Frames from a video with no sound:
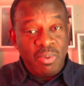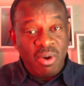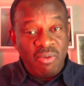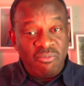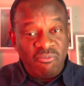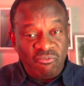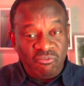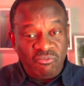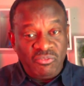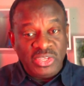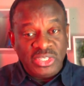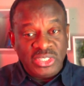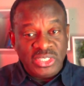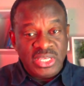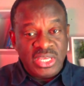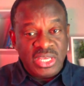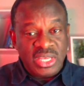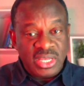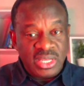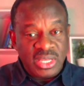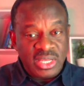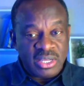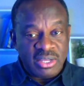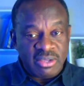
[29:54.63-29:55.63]

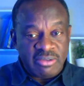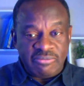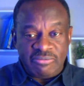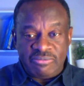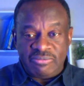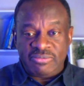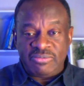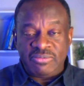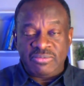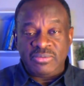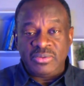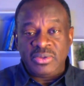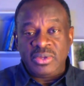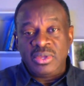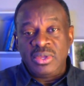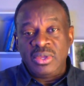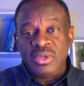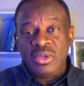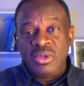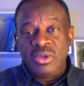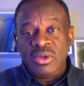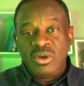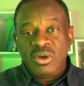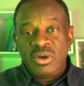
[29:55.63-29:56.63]
profit curve
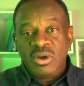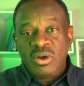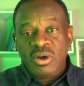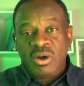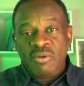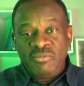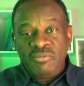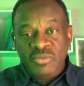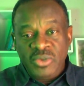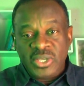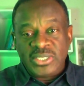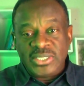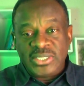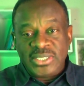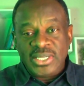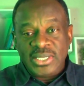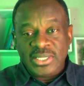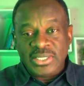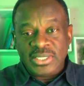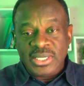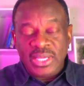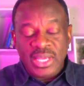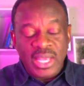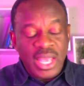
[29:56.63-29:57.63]
of your
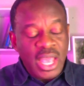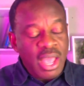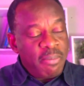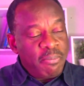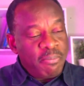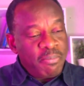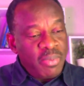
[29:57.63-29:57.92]
season.